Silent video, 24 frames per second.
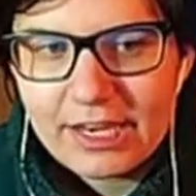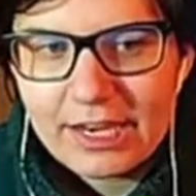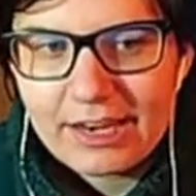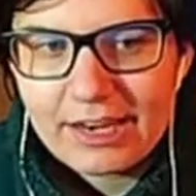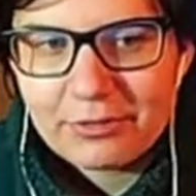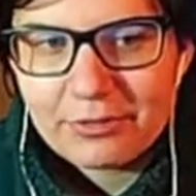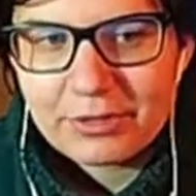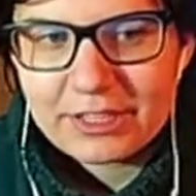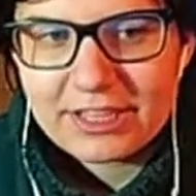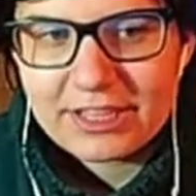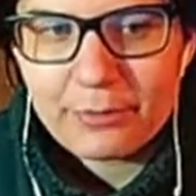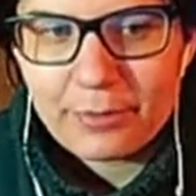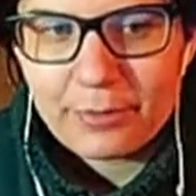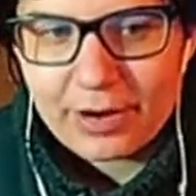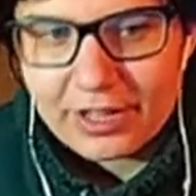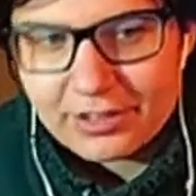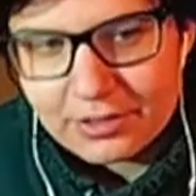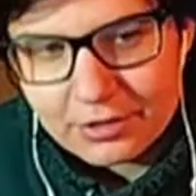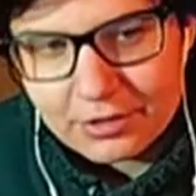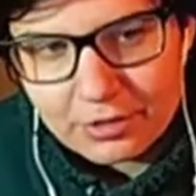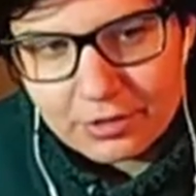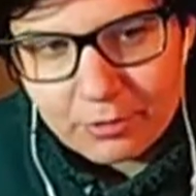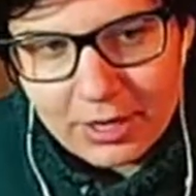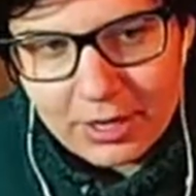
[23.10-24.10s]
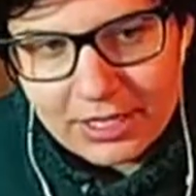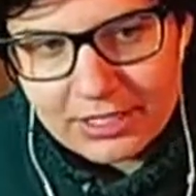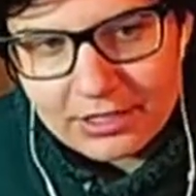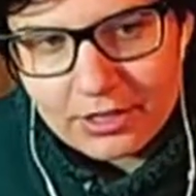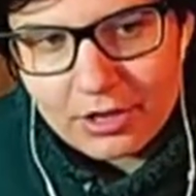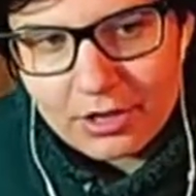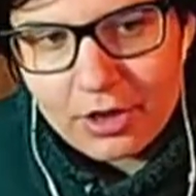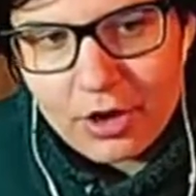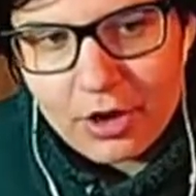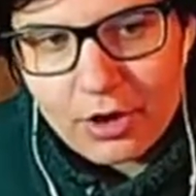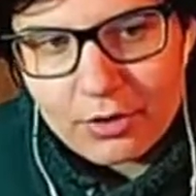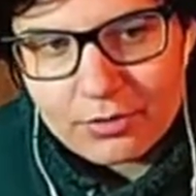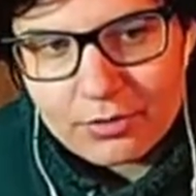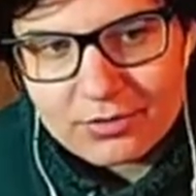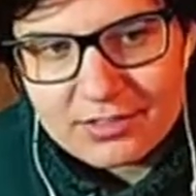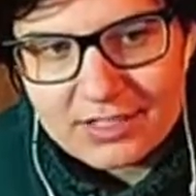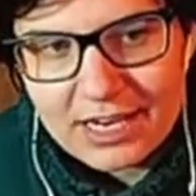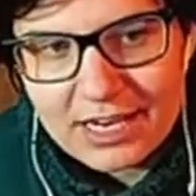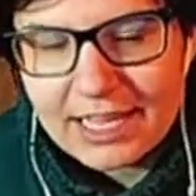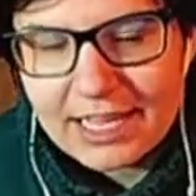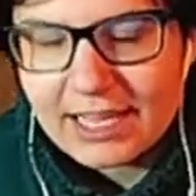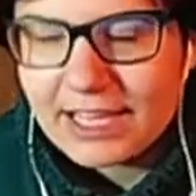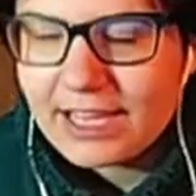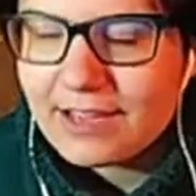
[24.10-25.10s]
with the Breath of the Wild clones,
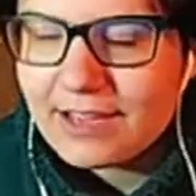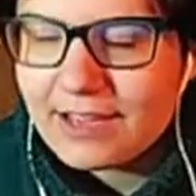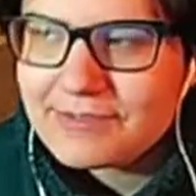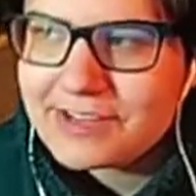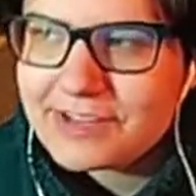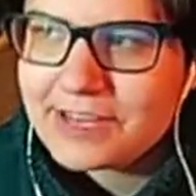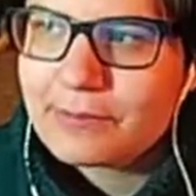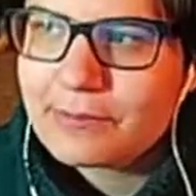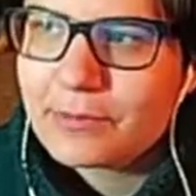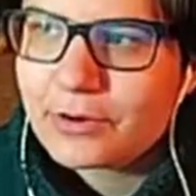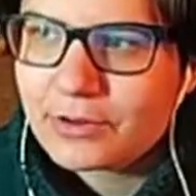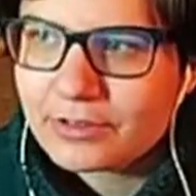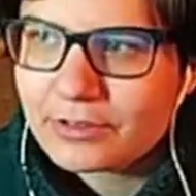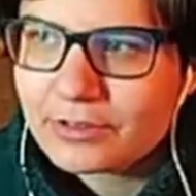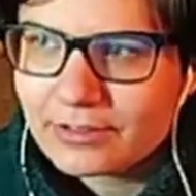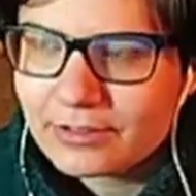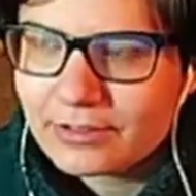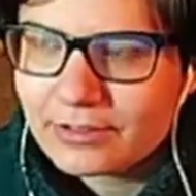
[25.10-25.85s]
like even Immortals,